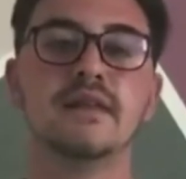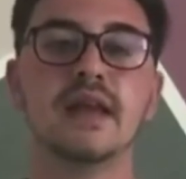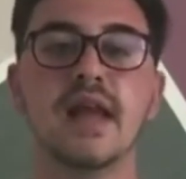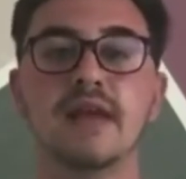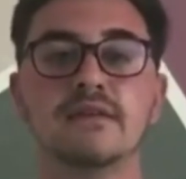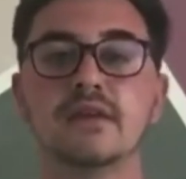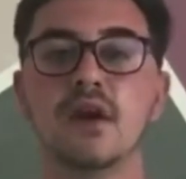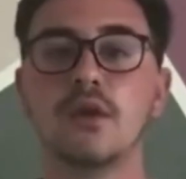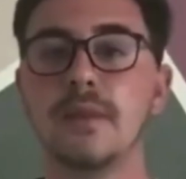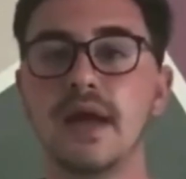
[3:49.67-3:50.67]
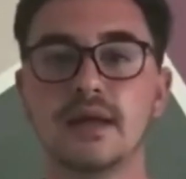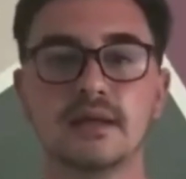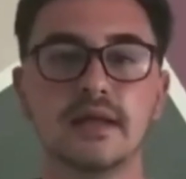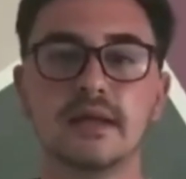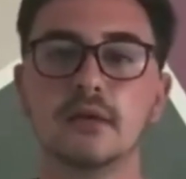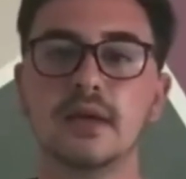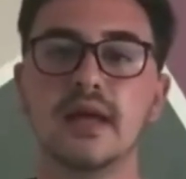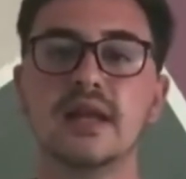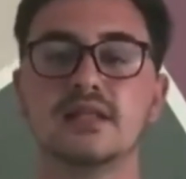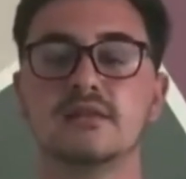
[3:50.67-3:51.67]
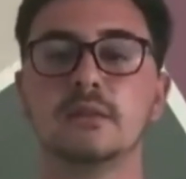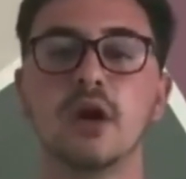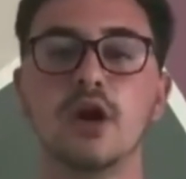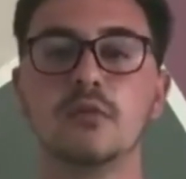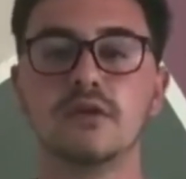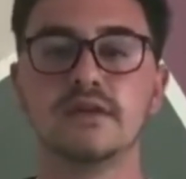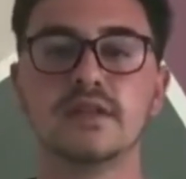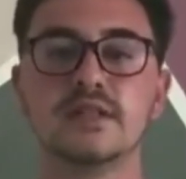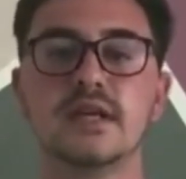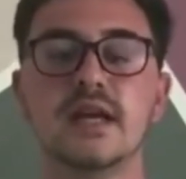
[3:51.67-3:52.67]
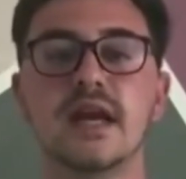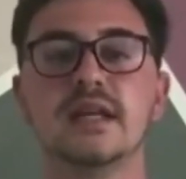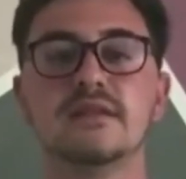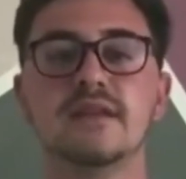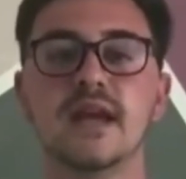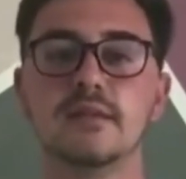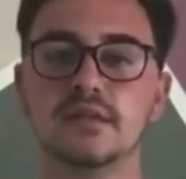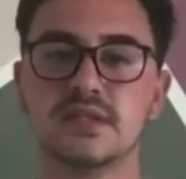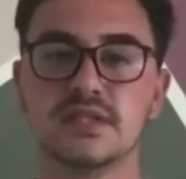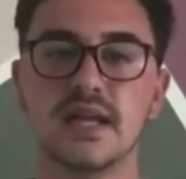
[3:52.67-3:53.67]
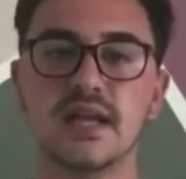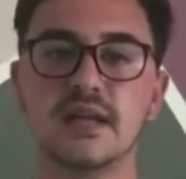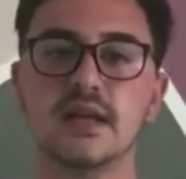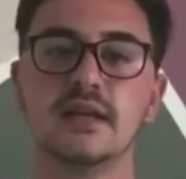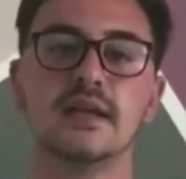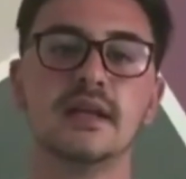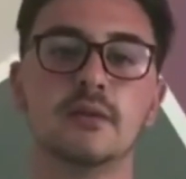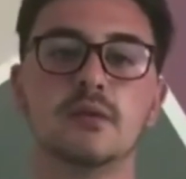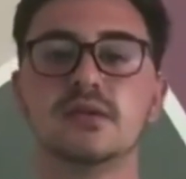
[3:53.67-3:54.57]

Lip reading: they have to go back, then they'll get a letter from the Home Office, and if they're able to stay, then they will